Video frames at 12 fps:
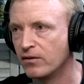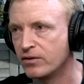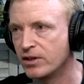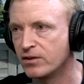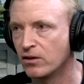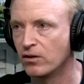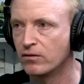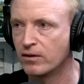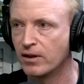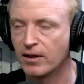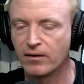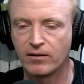If she's not
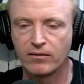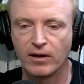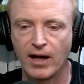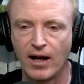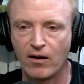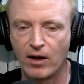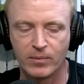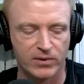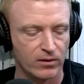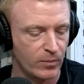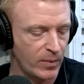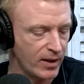at her
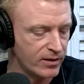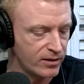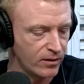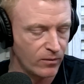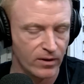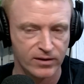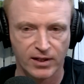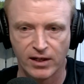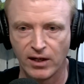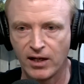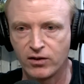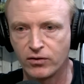absolute best. So whereas
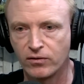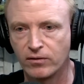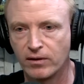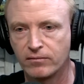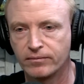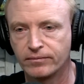he shouldn't.